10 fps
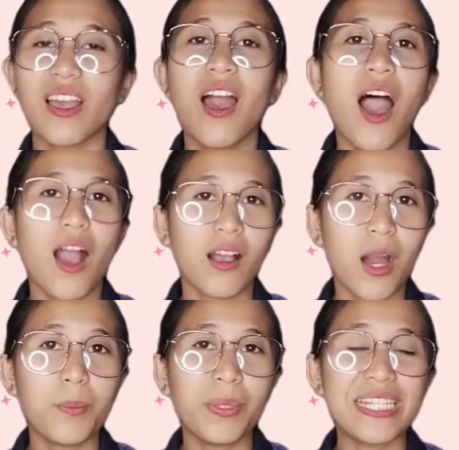a
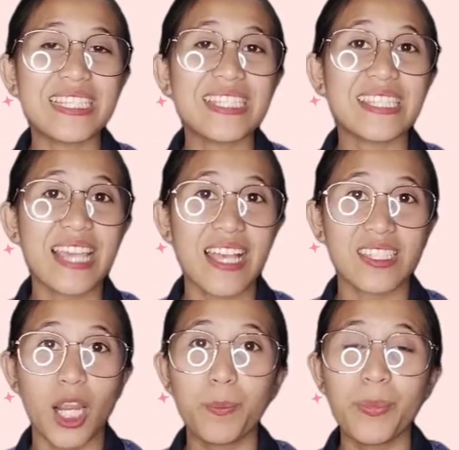company's
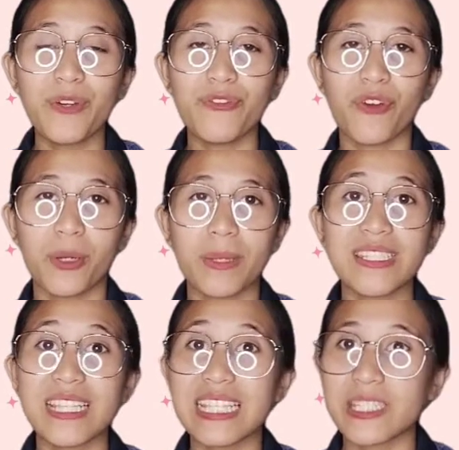CSR performance
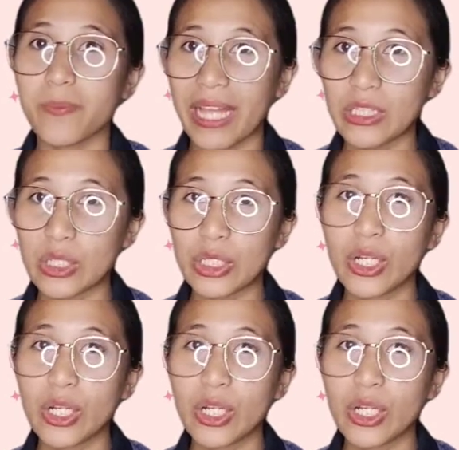is better